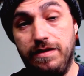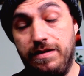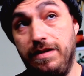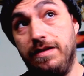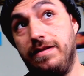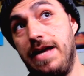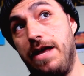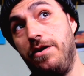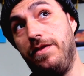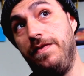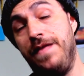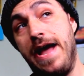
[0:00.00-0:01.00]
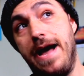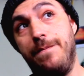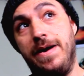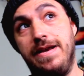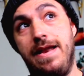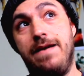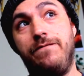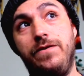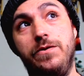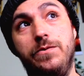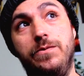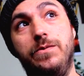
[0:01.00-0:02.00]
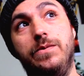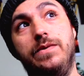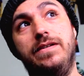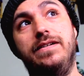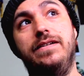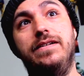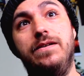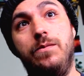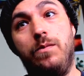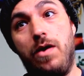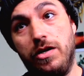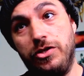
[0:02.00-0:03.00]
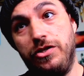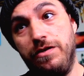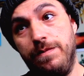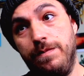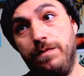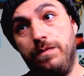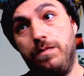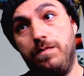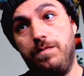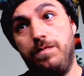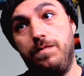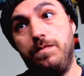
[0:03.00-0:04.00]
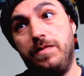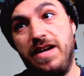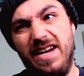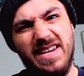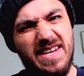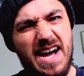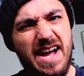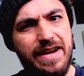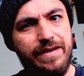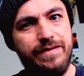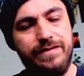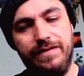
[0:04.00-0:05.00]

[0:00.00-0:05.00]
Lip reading: Sadder than that, my nephew watched him kind of die.